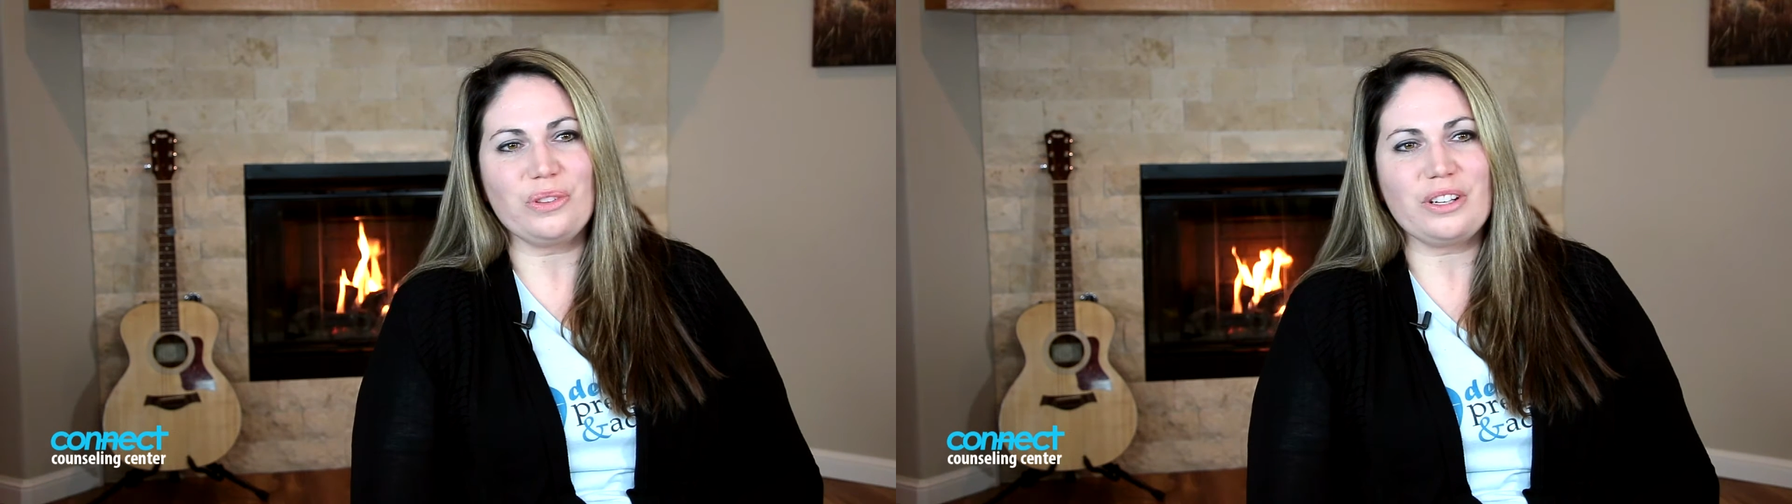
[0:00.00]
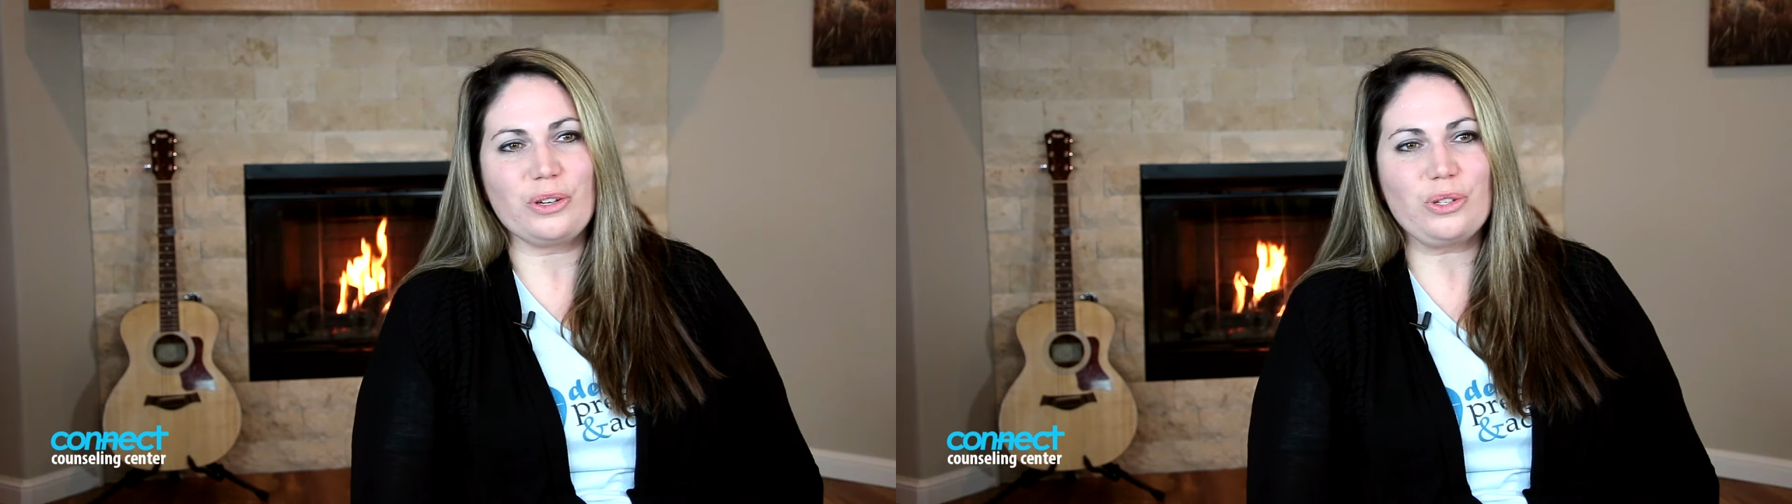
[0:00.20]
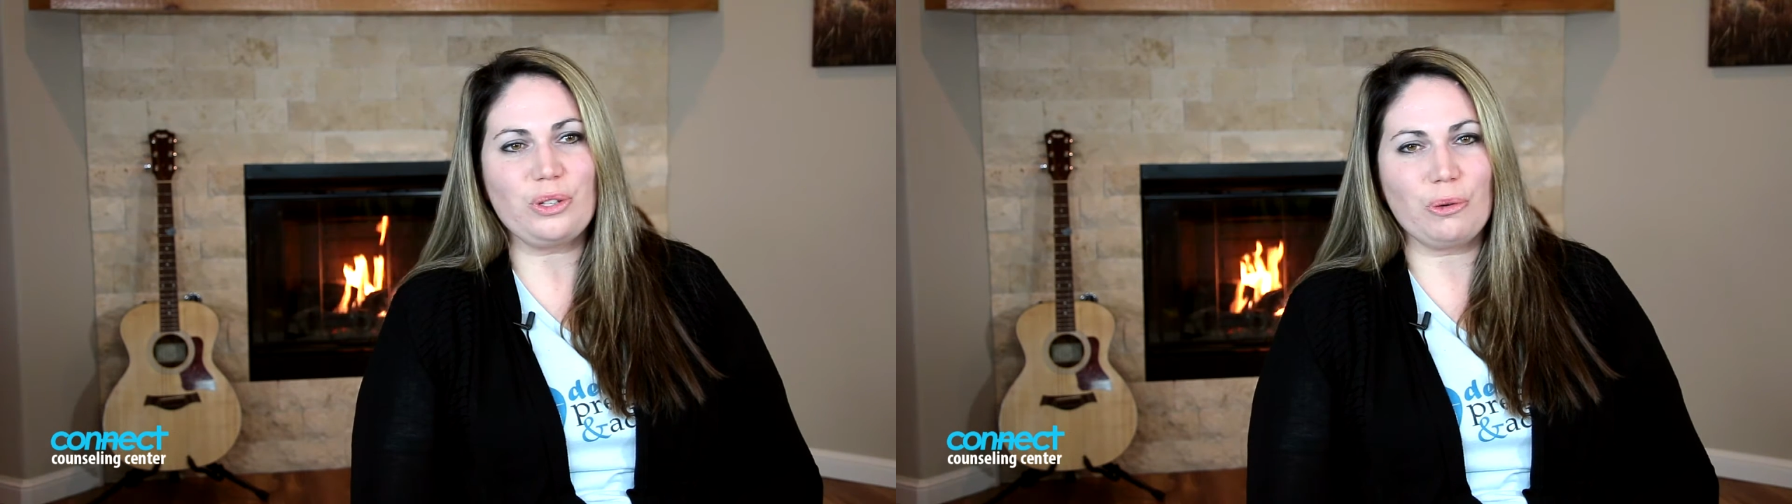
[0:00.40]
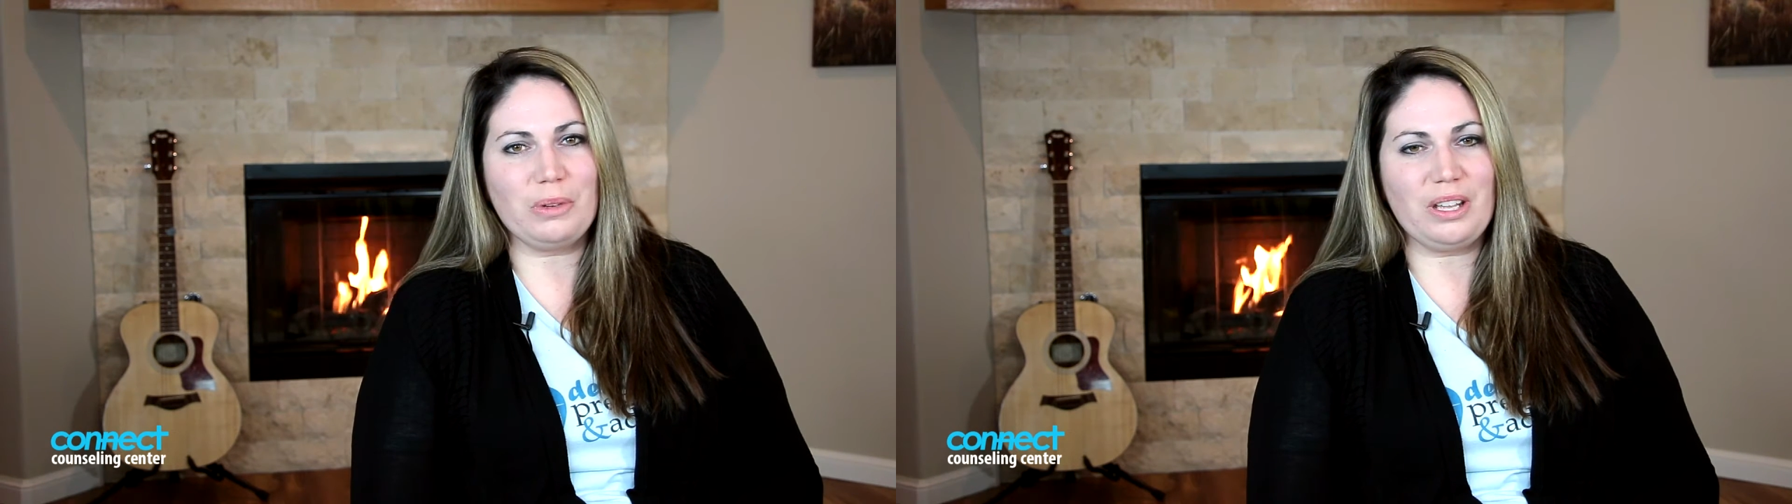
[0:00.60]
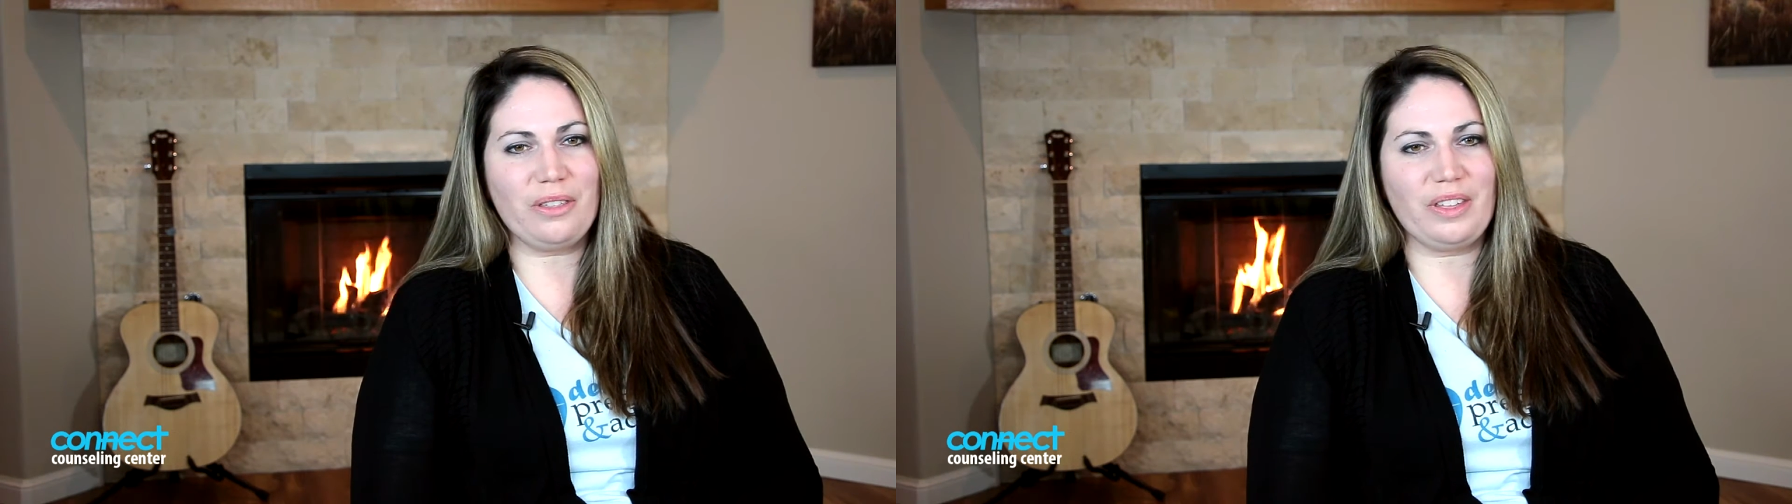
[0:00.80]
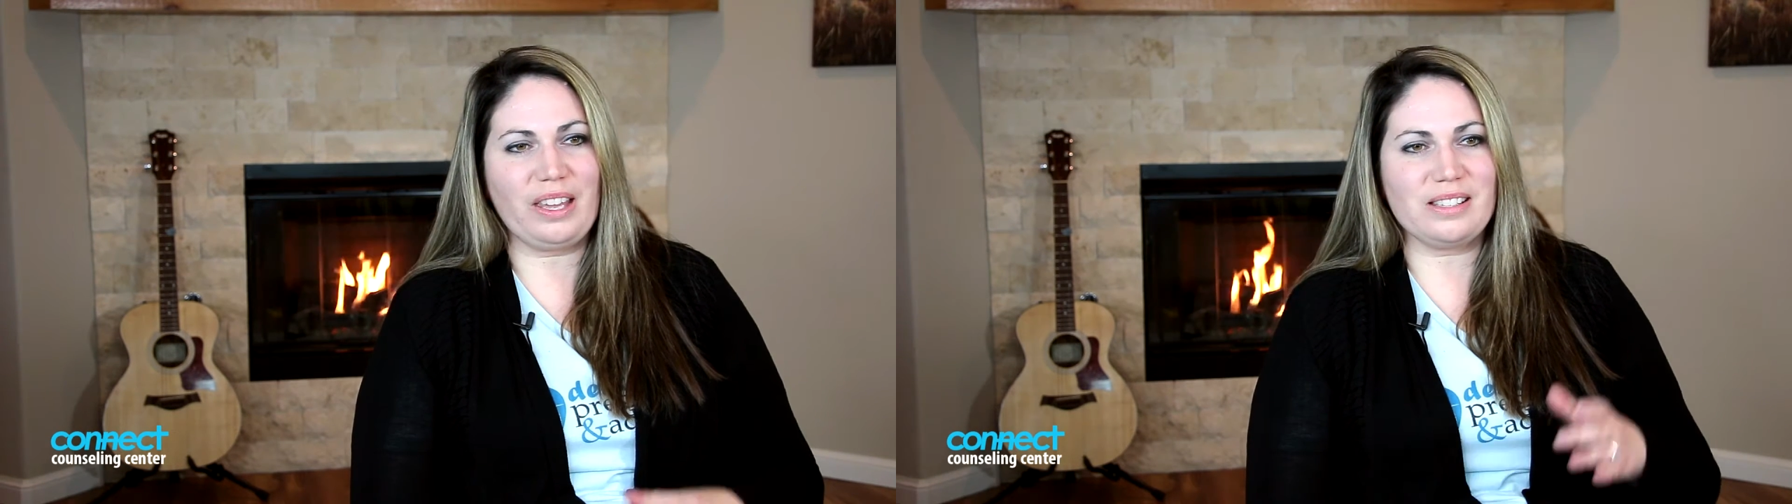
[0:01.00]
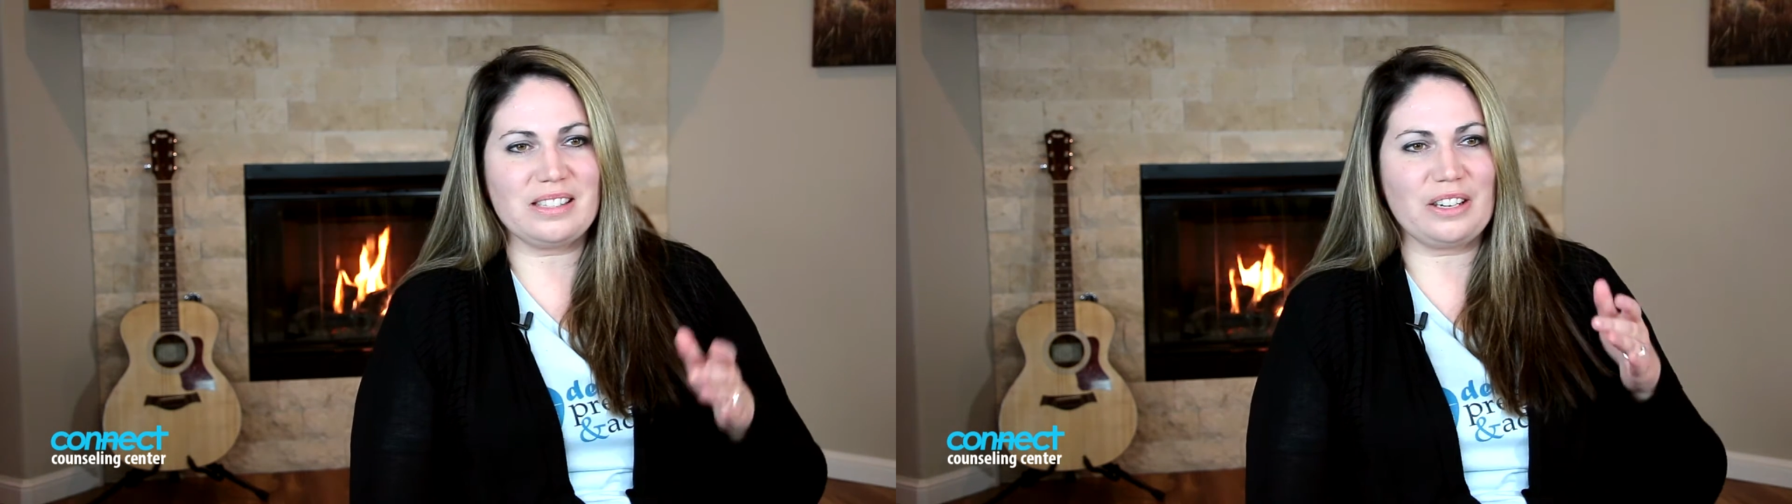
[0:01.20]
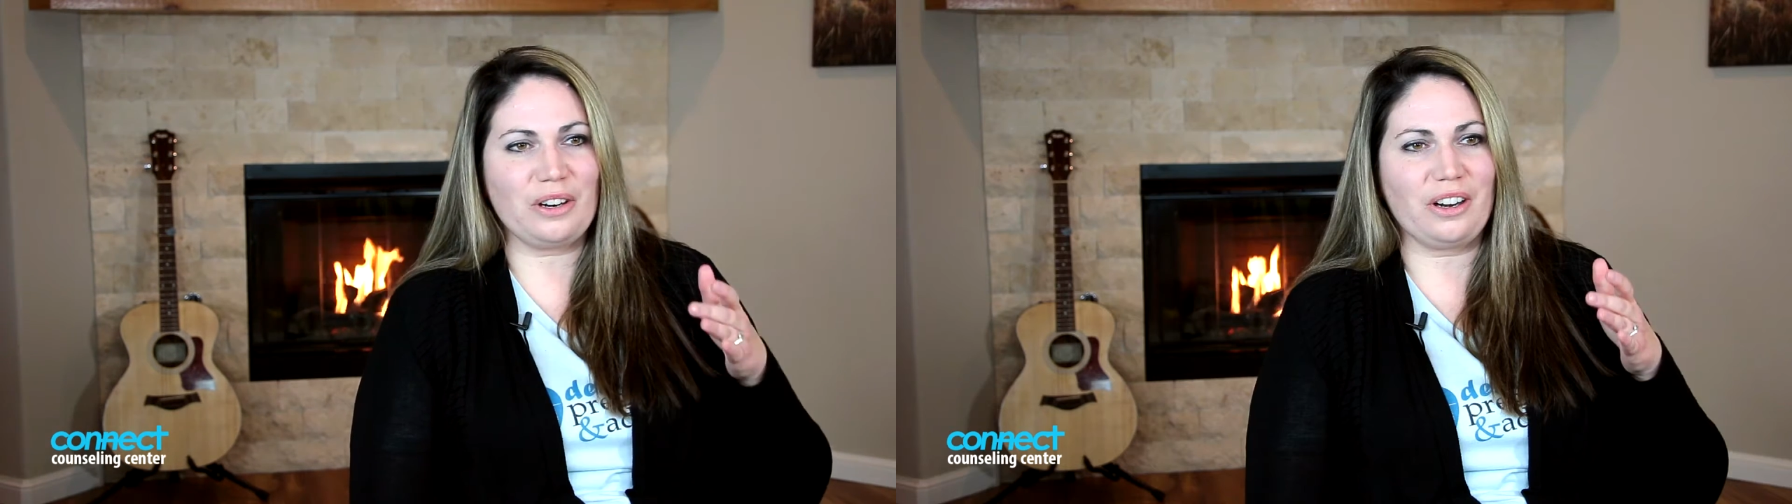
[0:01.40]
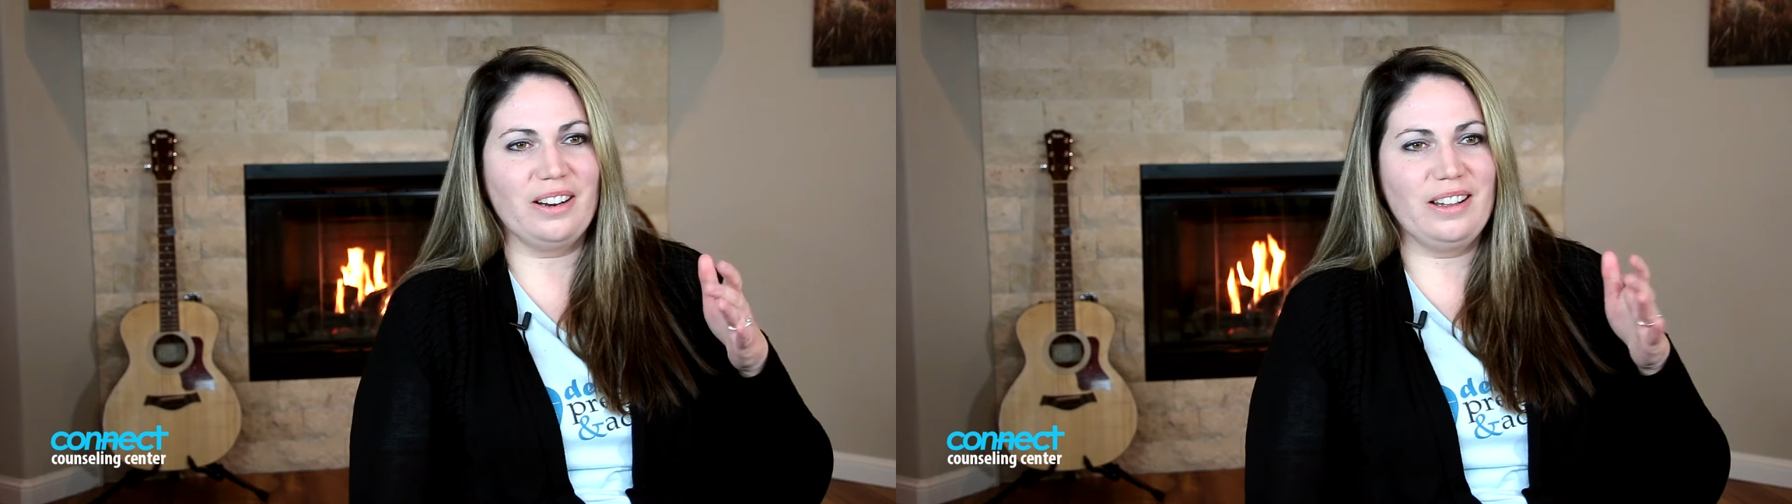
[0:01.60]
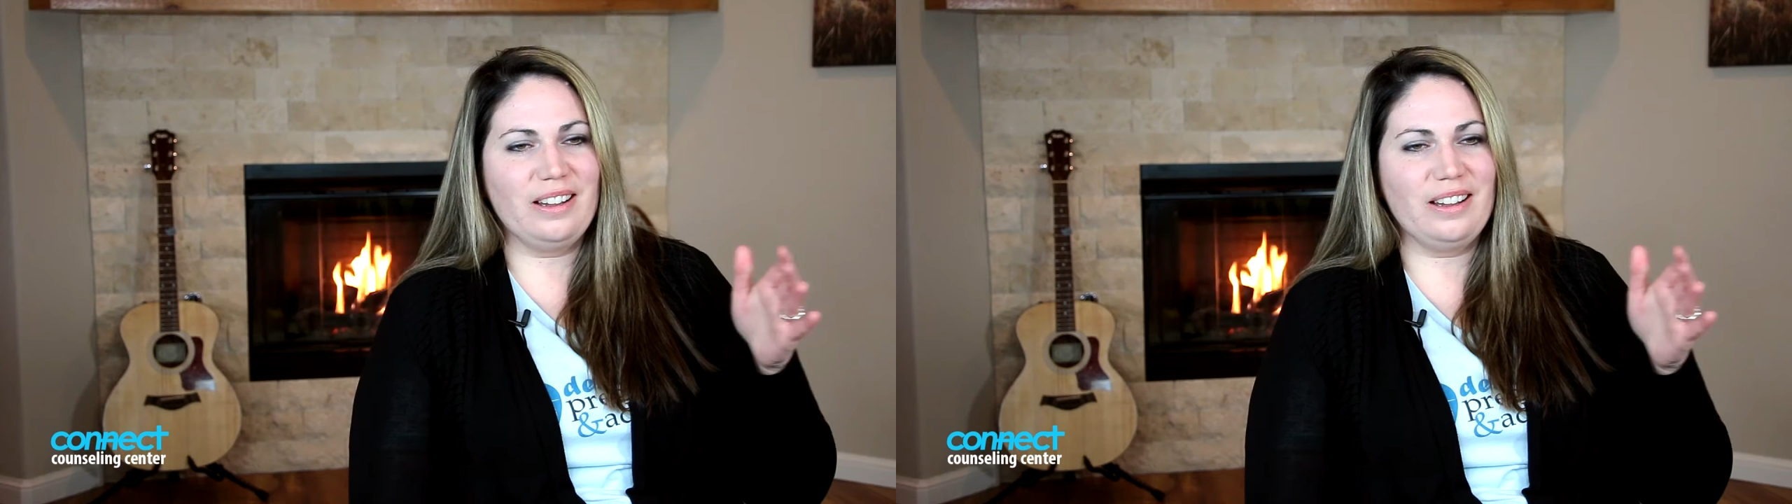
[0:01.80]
There are so many things that are